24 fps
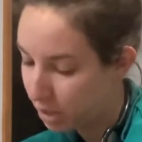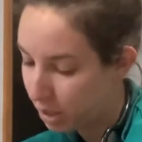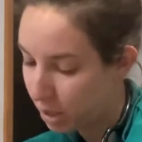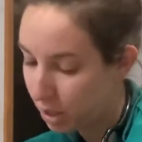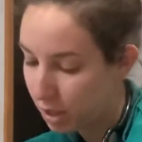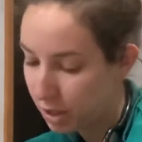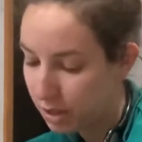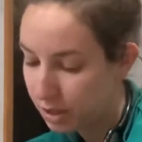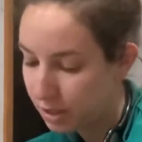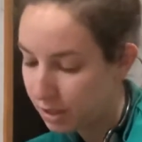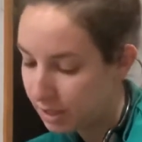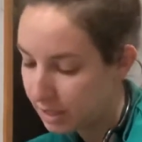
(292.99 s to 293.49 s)

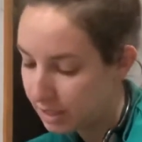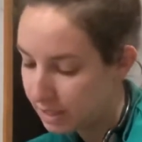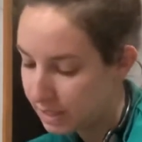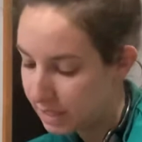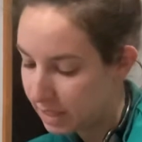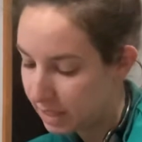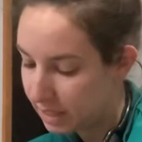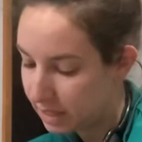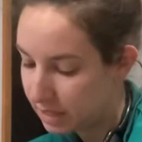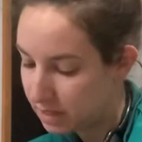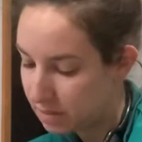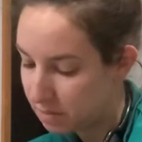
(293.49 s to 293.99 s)
30
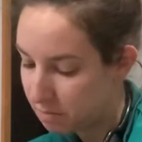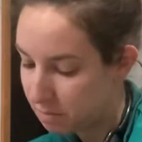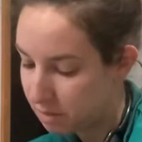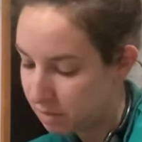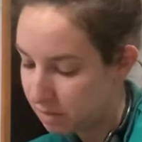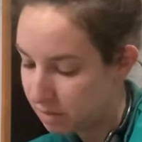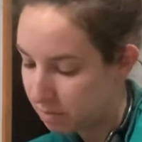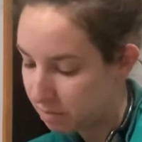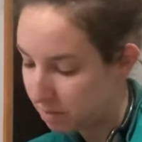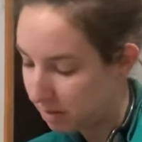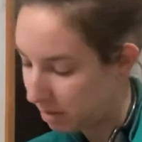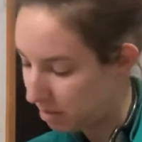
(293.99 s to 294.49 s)
seconds,
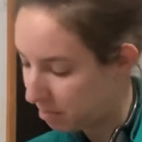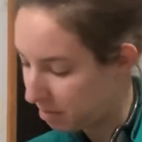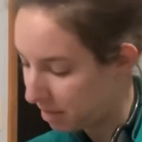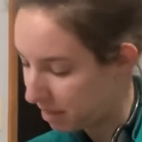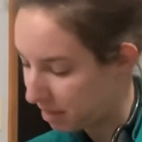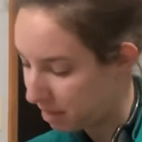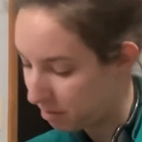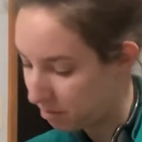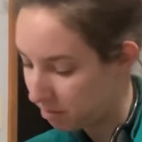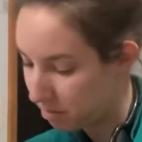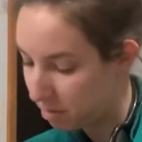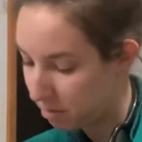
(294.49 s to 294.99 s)
multiply by
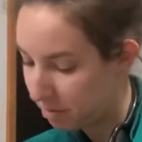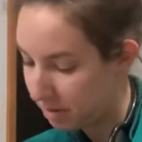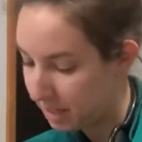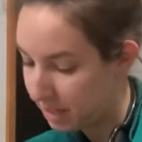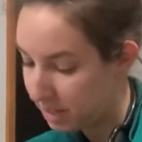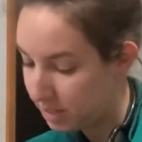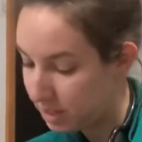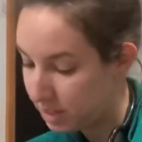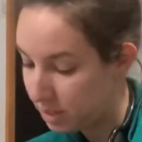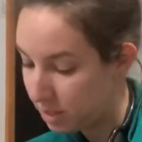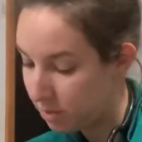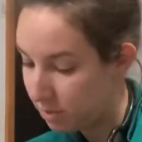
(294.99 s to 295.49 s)
number by
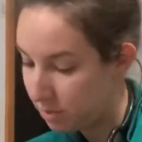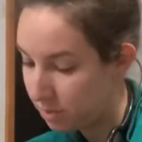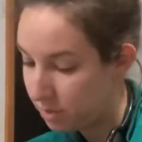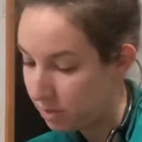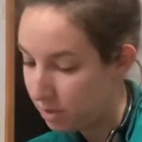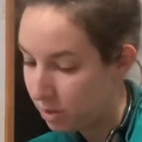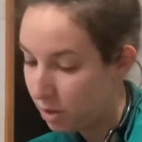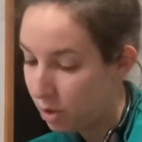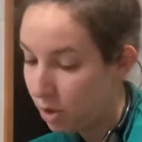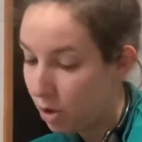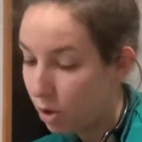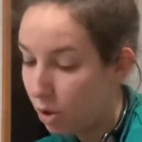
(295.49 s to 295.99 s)
2,
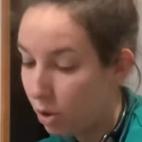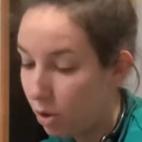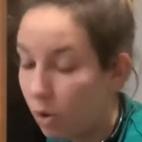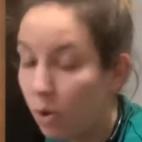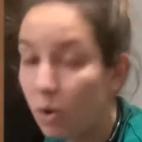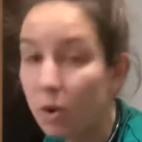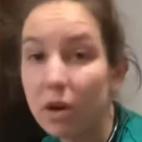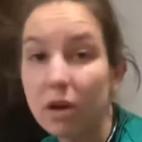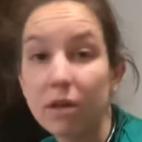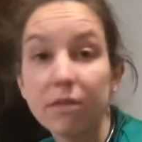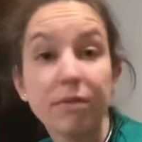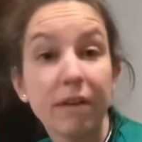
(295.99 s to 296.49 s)

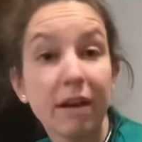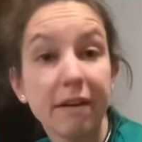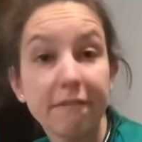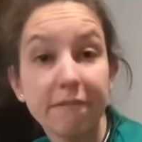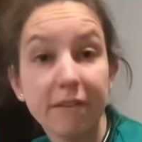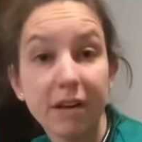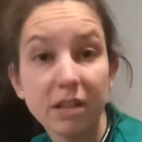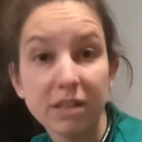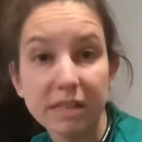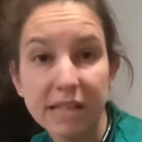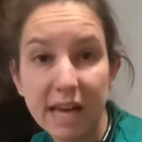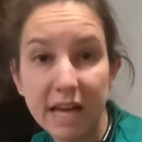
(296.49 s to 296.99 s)
or if I
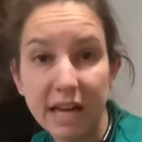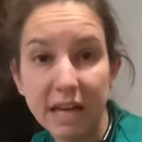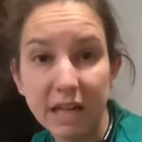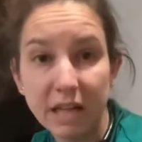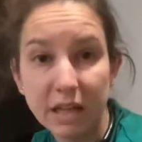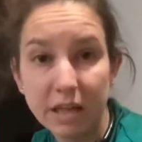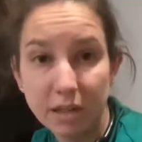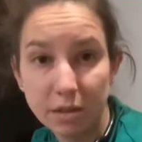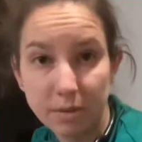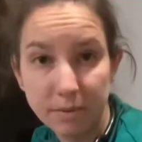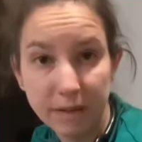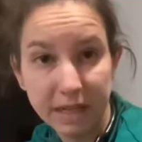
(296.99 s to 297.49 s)
felt
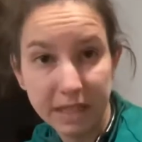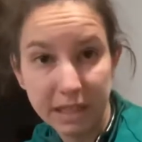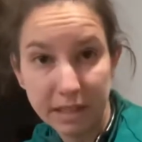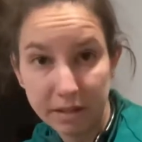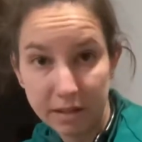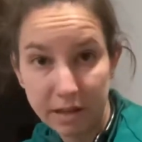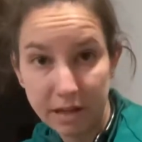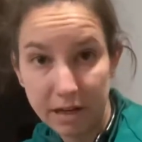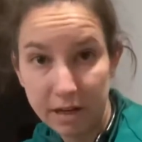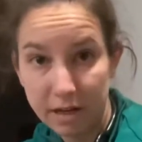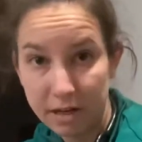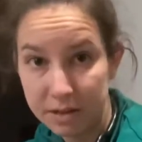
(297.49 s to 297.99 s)
any
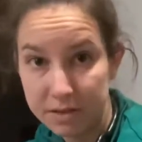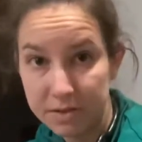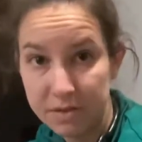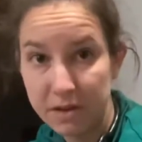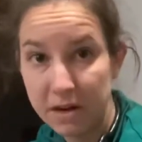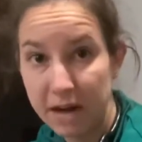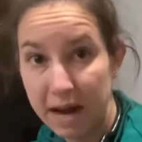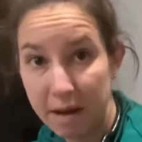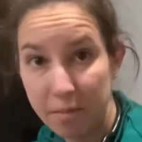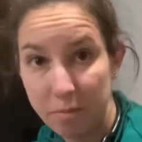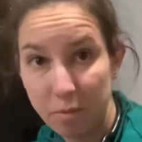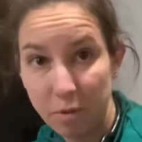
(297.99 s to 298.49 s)
irregularities or
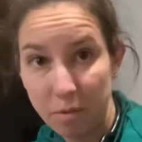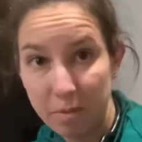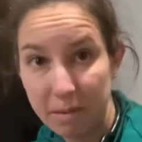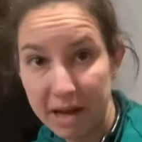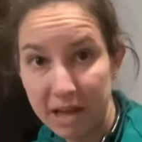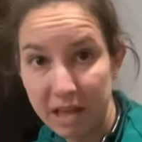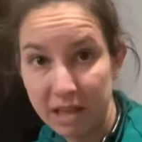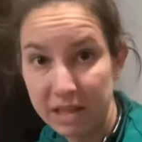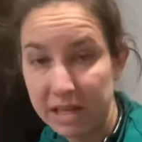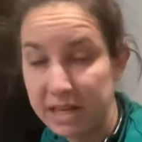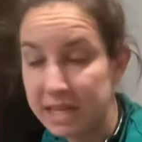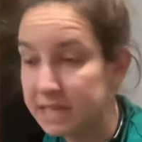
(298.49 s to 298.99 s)

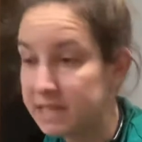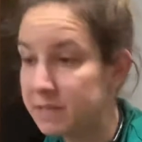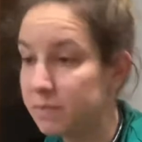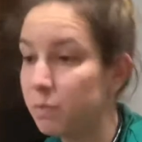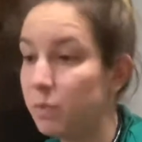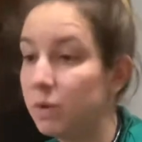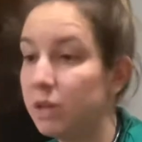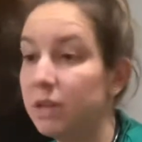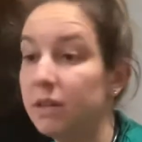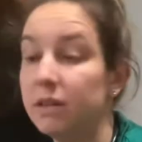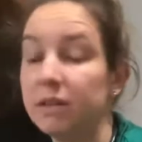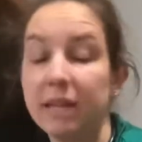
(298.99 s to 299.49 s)
abnormalities,
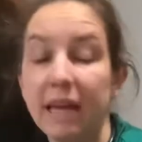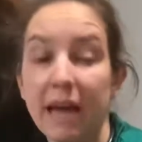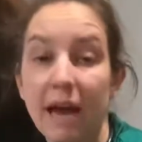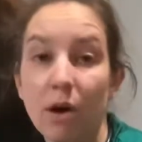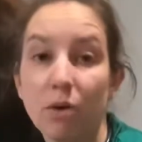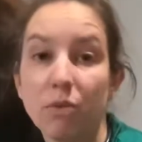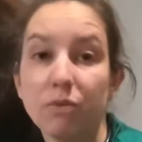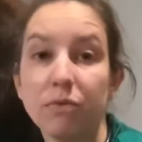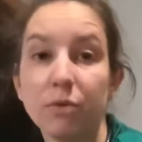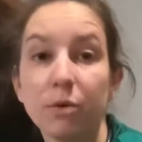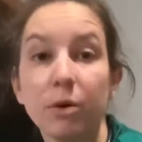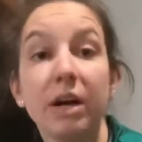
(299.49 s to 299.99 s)
would
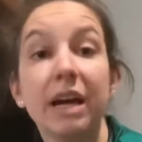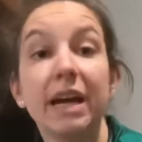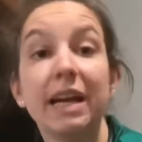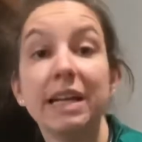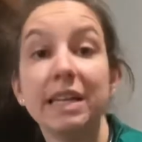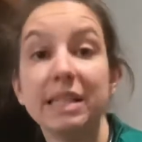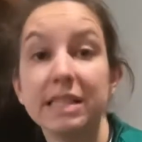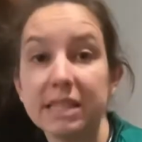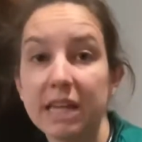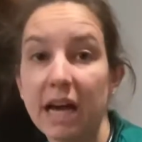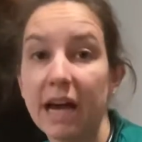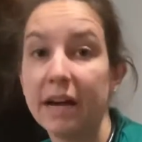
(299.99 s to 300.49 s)
count for an
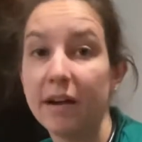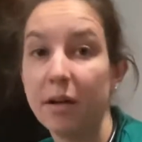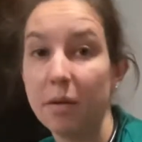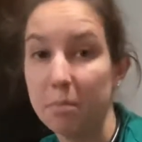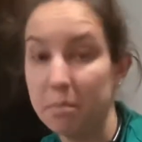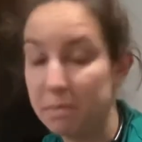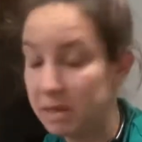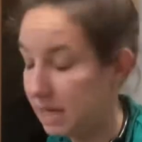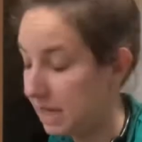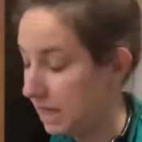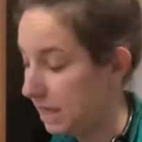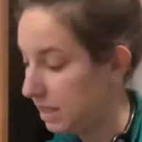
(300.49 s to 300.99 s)
entire
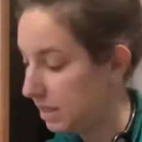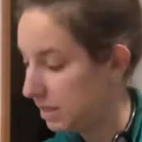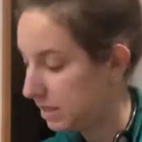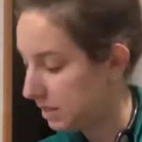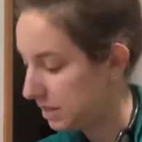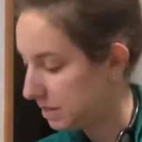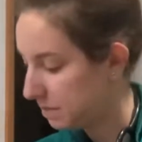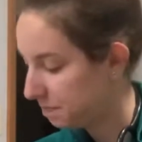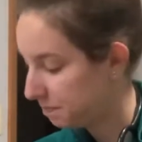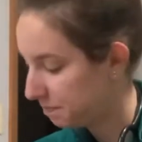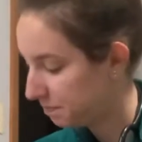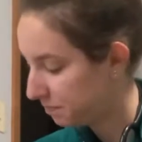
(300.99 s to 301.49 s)
minute.
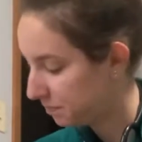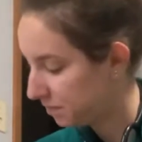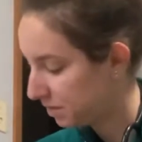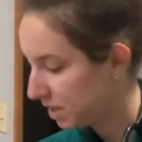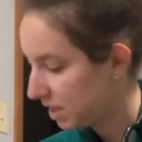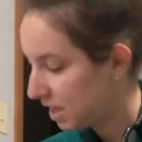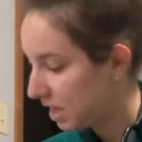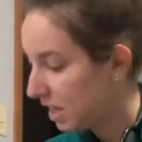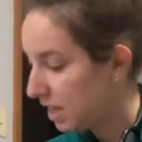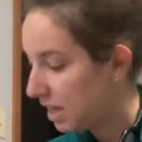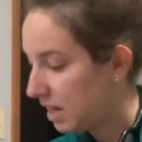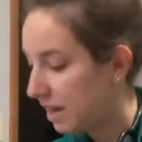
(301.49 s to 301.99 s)

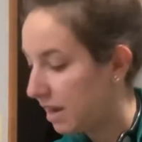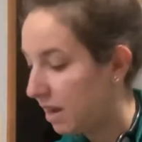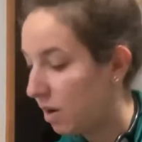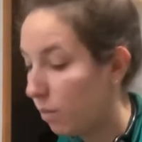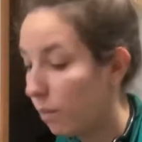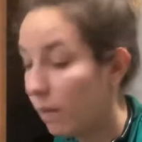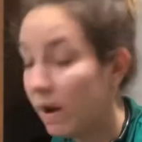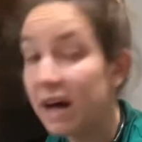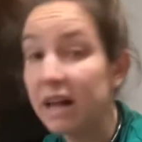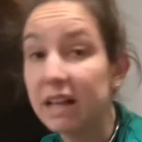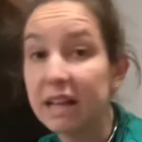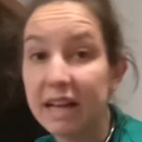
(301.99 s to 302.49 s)
Now,
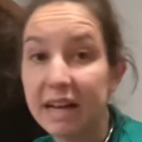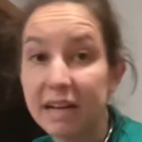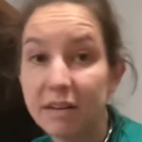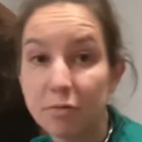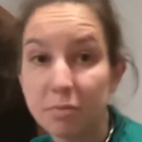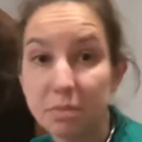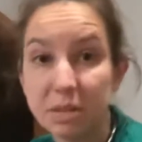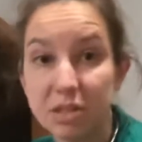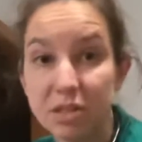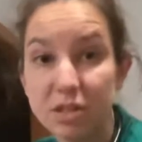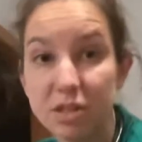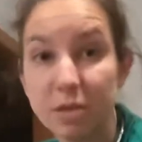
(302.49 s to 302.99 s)
while I've
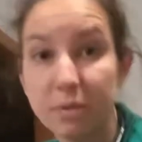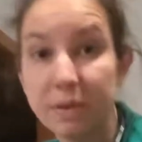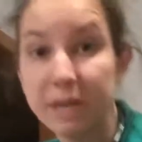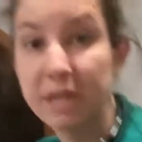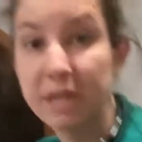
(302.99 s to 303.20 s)
been doing